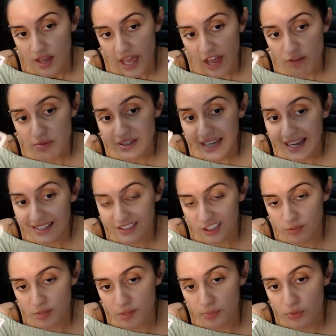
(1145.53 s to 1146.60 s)
have been
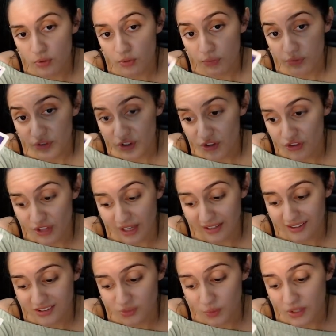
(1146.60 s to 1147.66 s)
asking people for
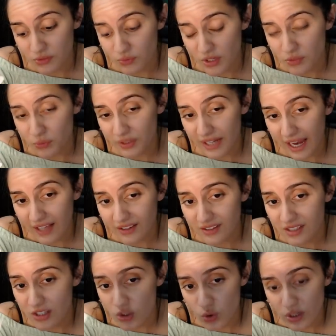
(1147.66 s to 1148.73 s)
things, when in
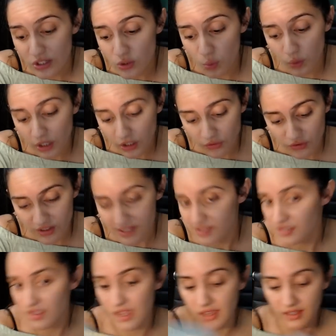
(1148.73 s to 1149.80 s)
reality, you need to work for these
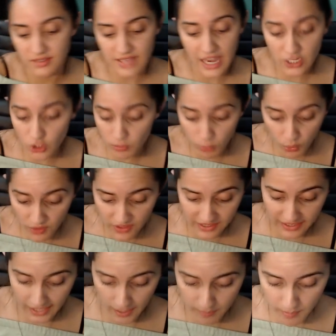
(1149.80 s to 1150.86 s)
things. And you're more than
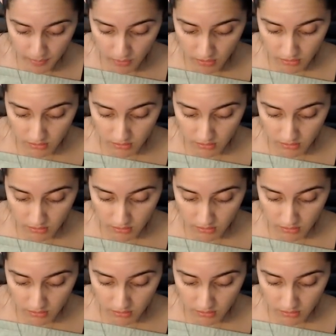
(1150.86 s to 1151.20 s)
capable.